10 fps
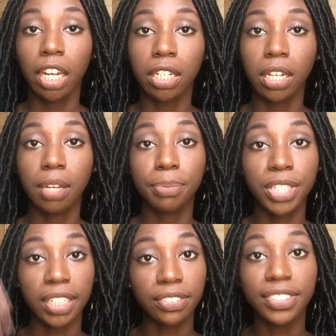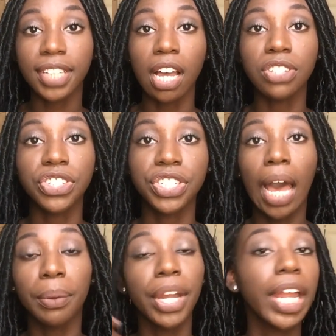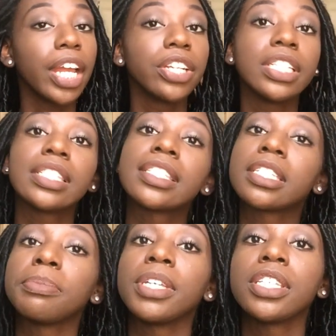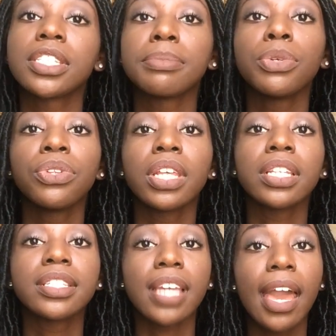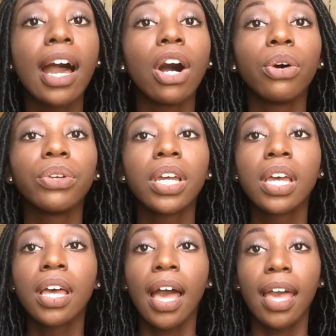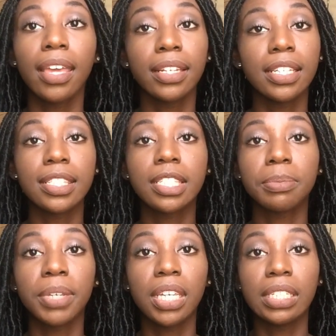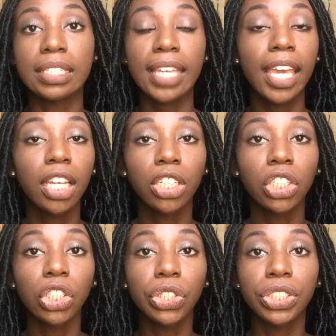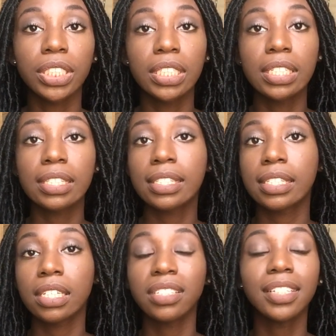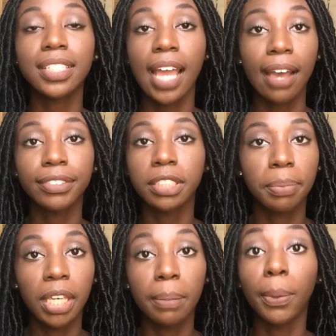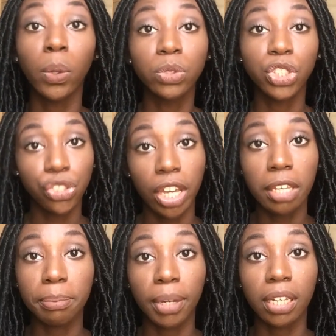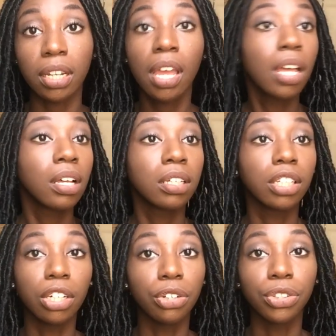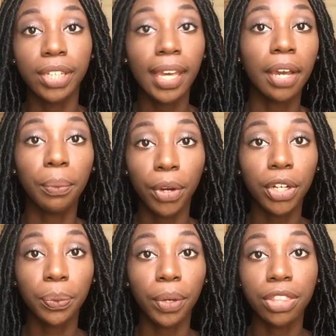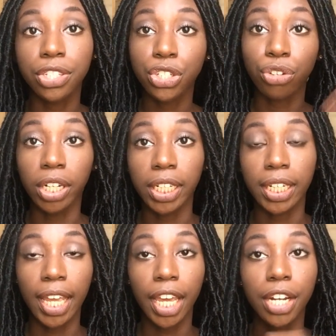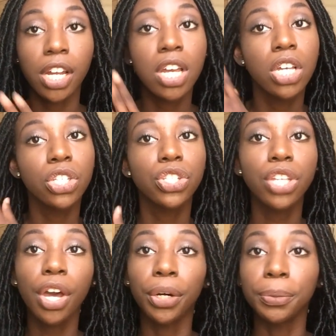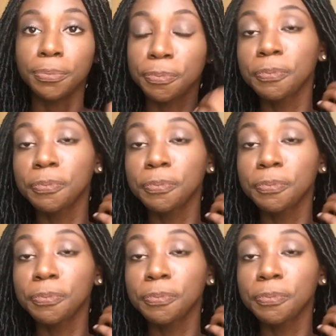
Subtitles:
in protective styles, our hair needs to be smoothed down. It needs to be detangled. It doesn't have to be bone straight, but you know, you can't work with shrunken hair. So